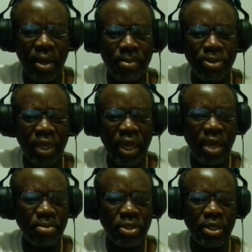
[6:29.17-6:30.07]

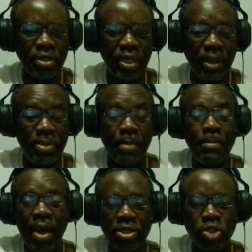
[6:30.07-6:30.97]
the
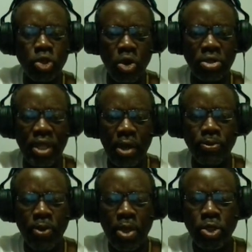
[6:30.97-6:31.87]
match turned out.
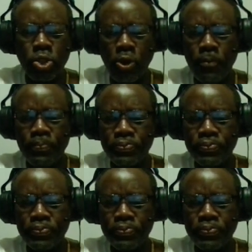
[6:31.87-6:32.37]
So,